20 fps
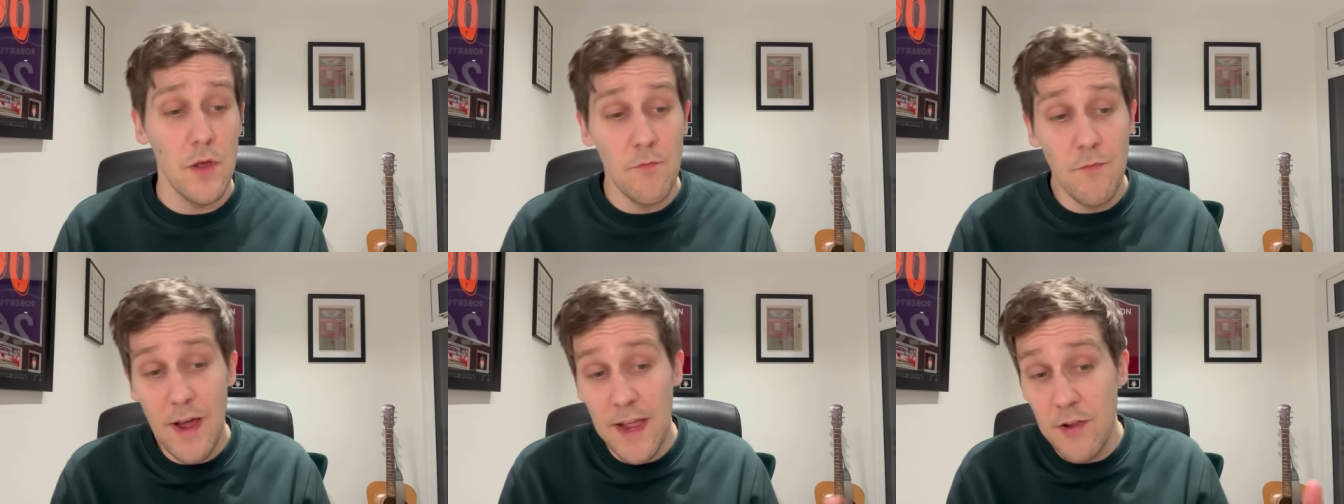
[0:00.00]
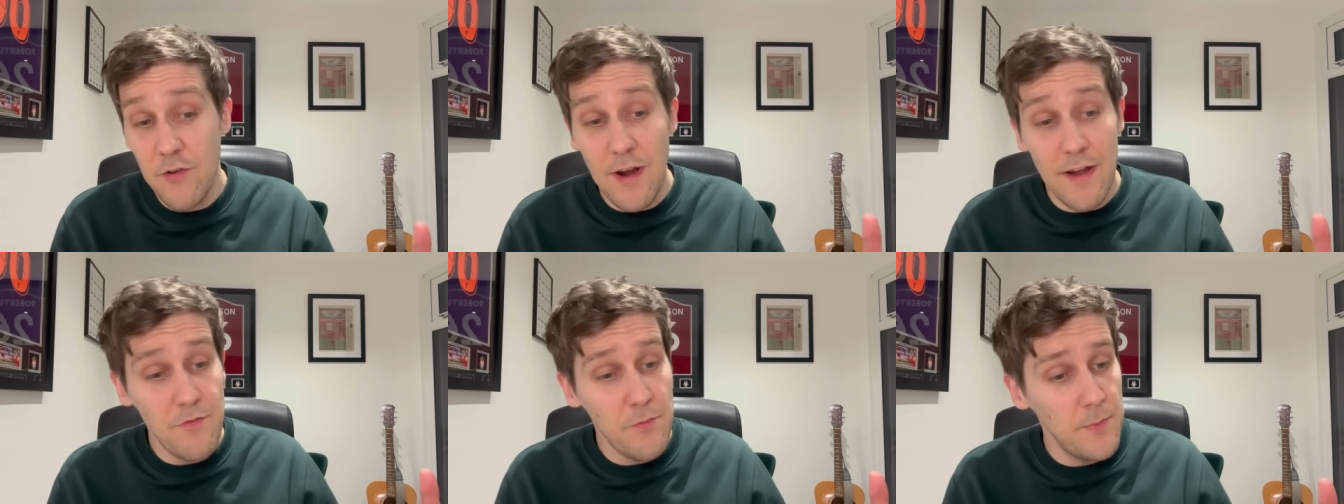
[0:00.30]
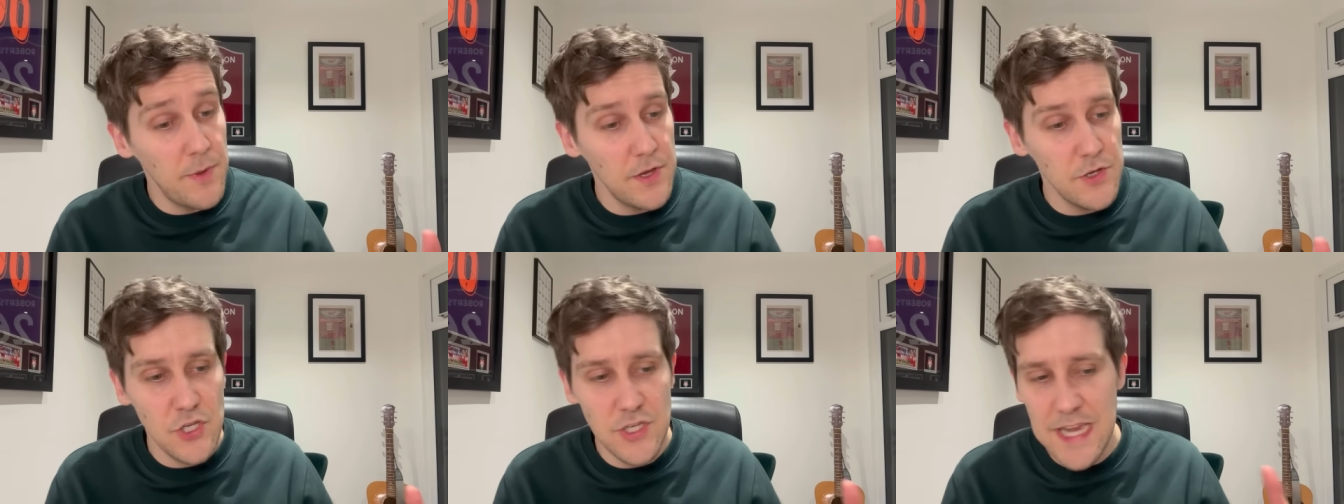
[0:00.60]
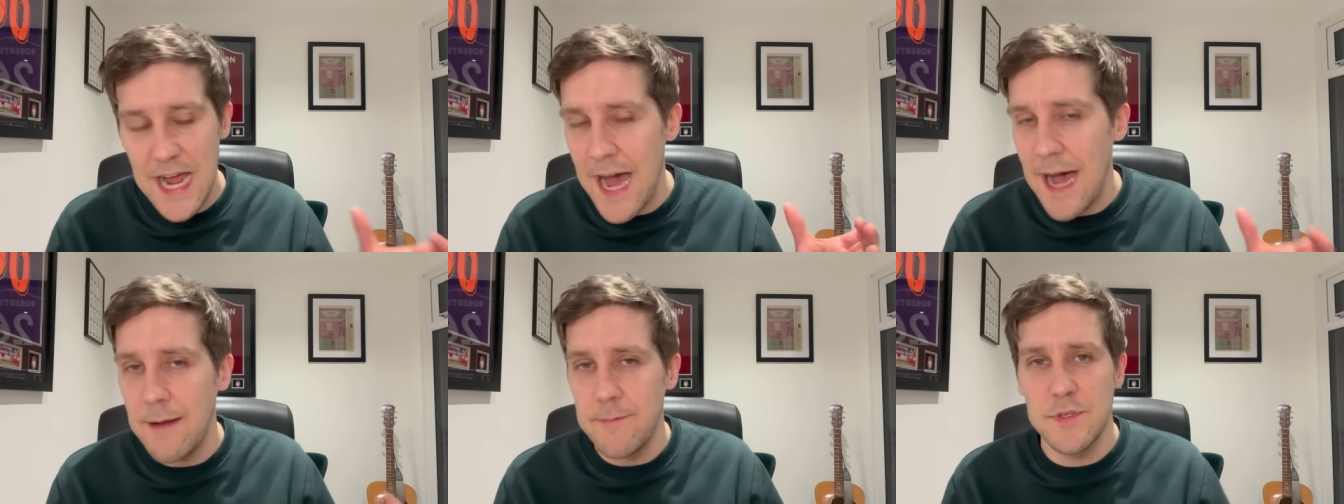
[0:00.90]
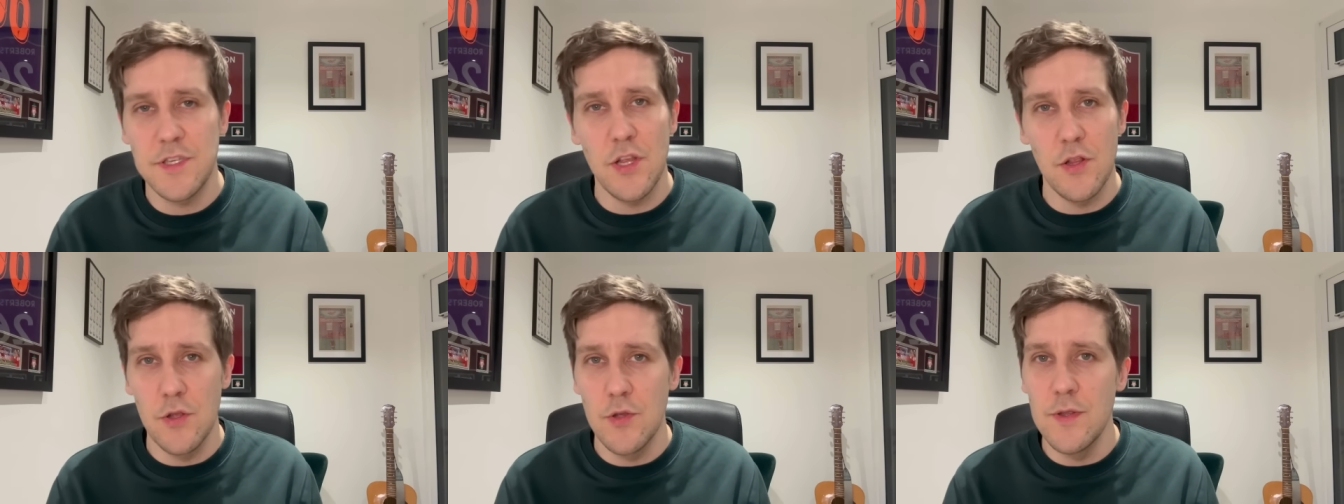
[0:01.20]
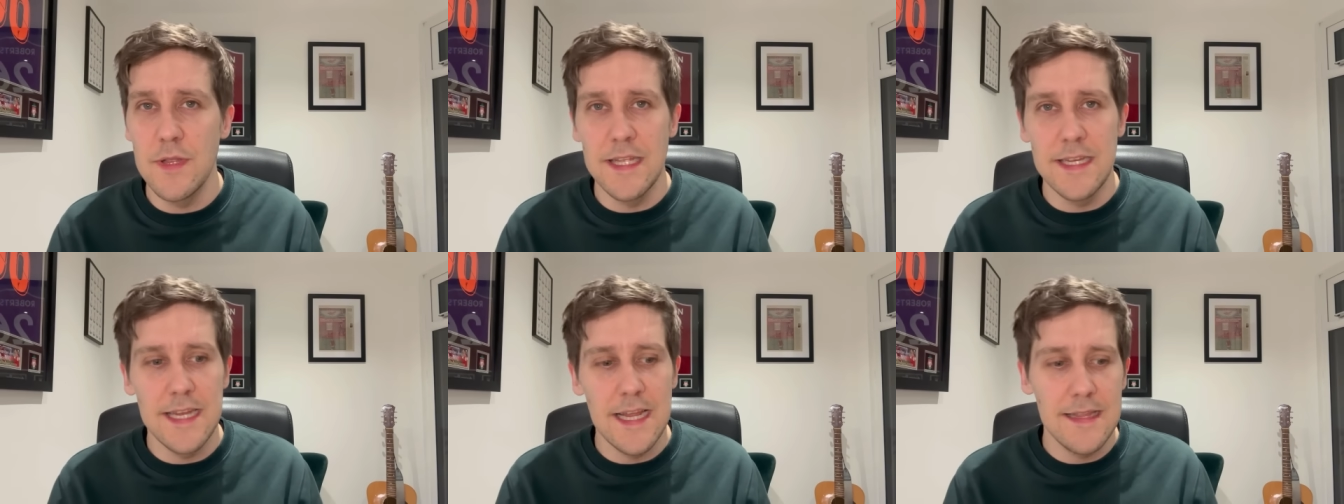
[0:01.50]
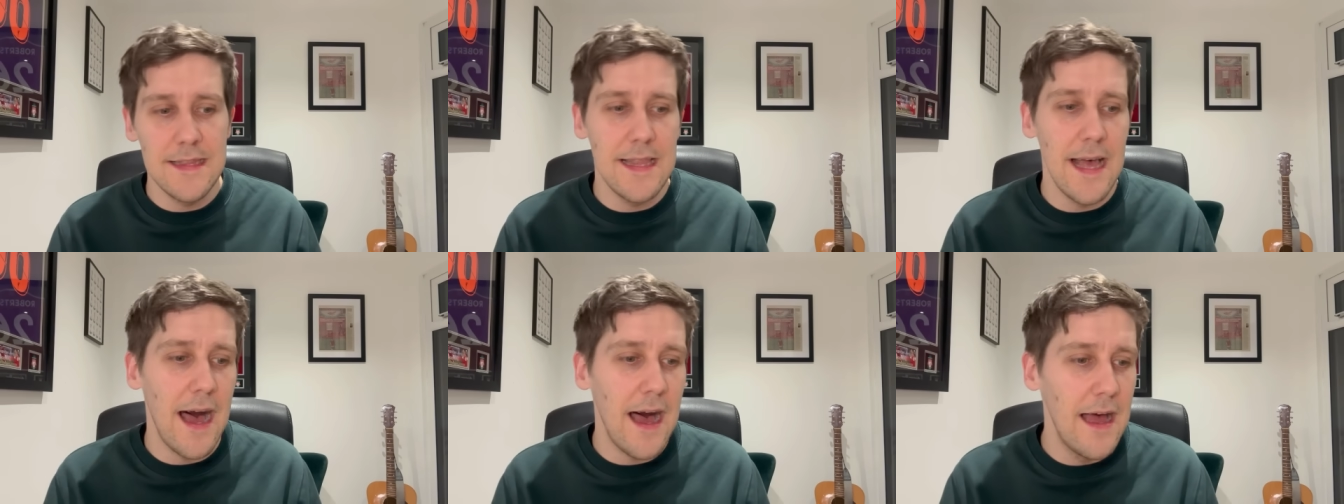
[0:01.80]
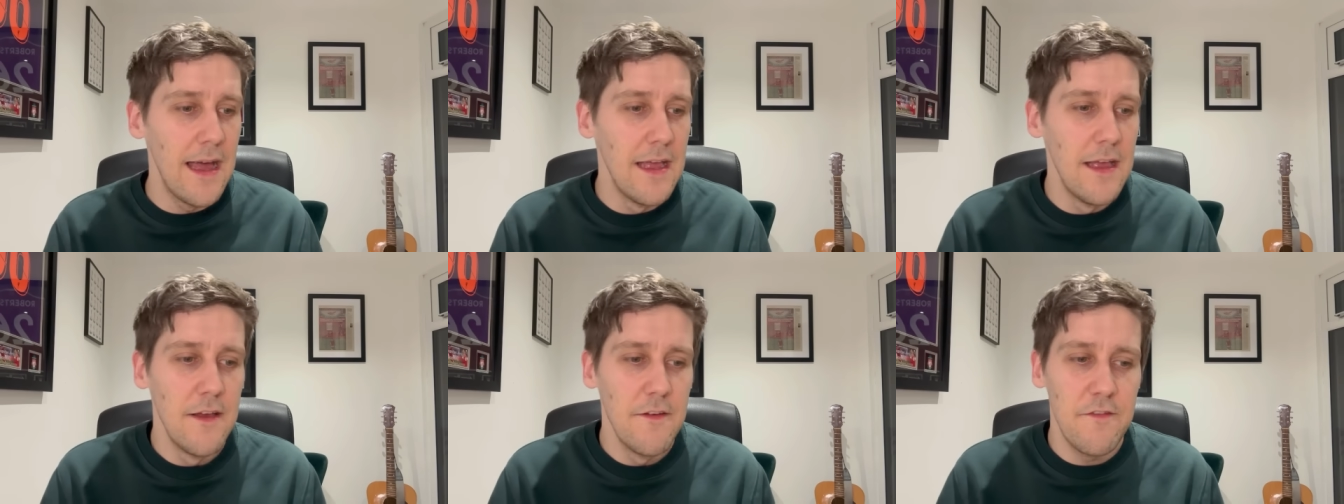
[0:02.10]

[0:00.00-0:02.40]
And Ryan Gravenberch just absolutely did that.